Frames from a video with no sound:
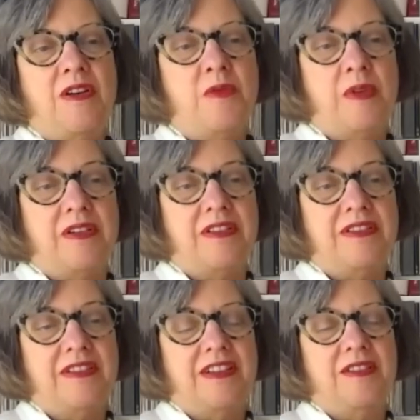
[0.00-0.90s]
all will.
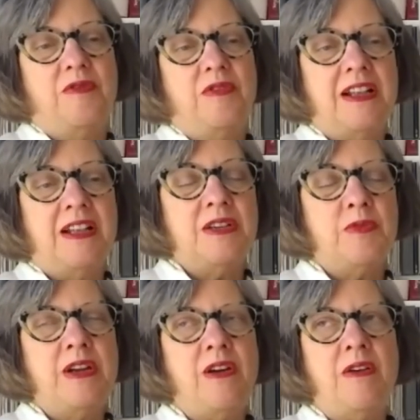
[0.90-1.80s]
Little did
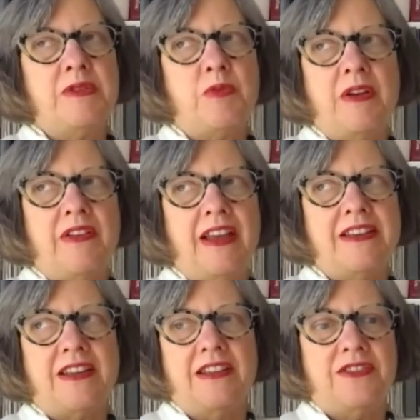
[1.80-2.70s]
we know it was one of the
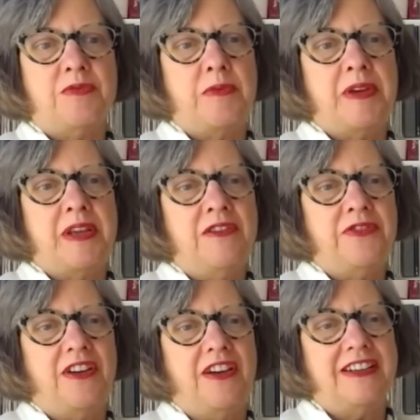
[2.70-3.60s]
last concerts we were here
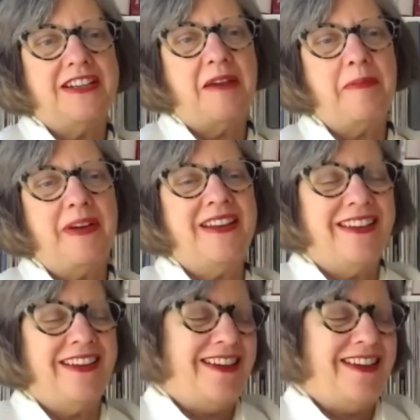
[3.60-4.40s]
for a long time, but